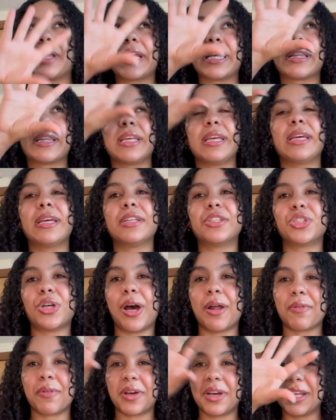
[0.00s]
the
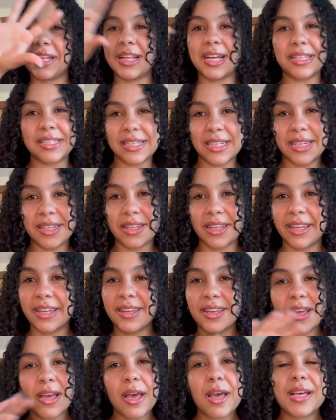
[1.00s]
genre, and that's it. Like,
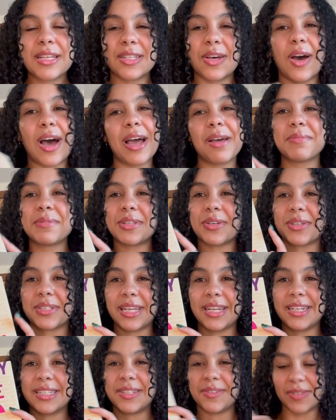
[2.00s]
so I'm so
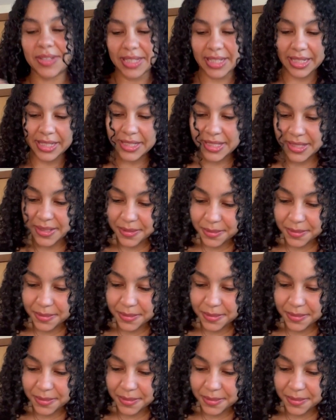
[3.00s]
excited to read this.